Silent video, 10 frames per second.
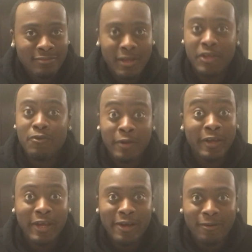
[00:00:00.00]
that you
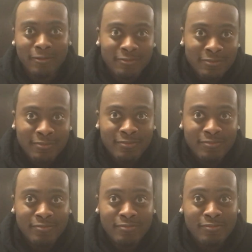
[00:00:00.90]
can kill,
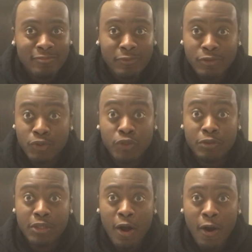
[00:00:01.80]
you
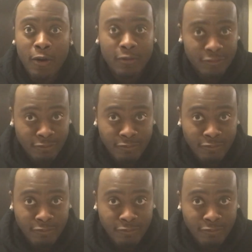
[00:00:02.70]
choose Carl.